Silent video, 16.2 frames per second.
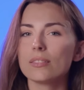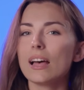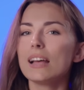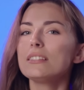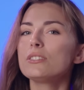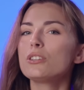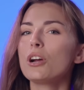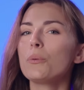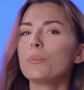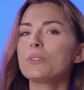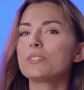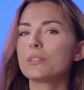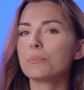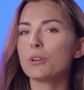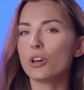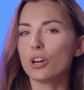Let's start with
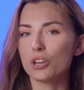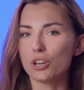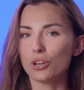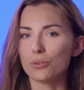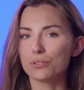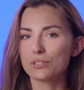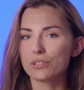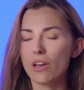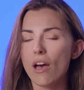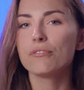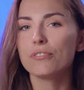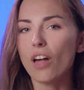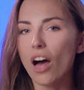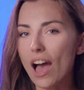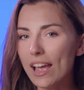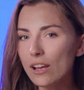some good news.
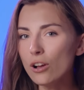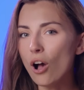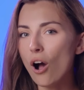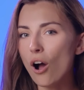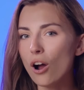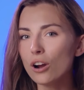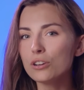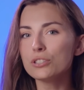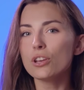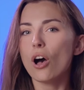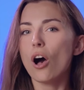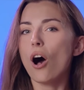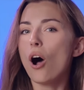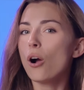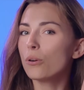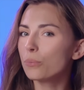Flying cars
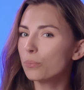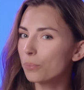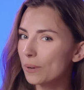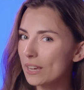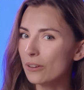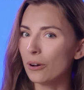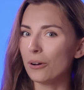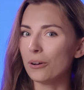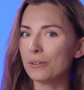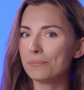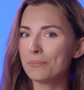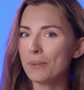are real.